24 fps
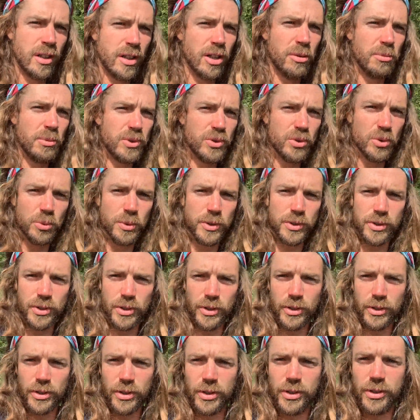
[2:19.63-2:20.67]
It's always
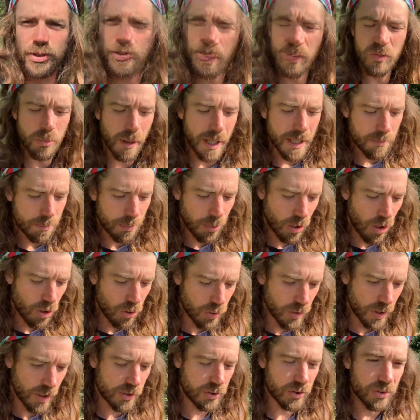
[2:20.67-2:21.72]
good. We've made
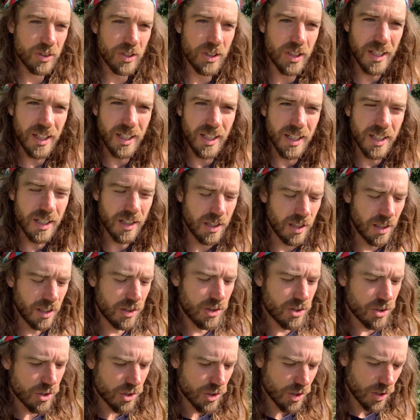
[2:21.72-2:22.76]
progress on the gear
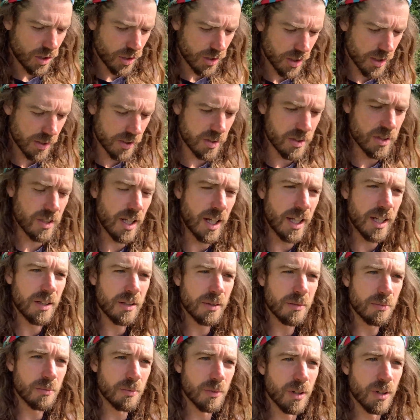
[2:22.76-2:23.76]
linkage yesterday.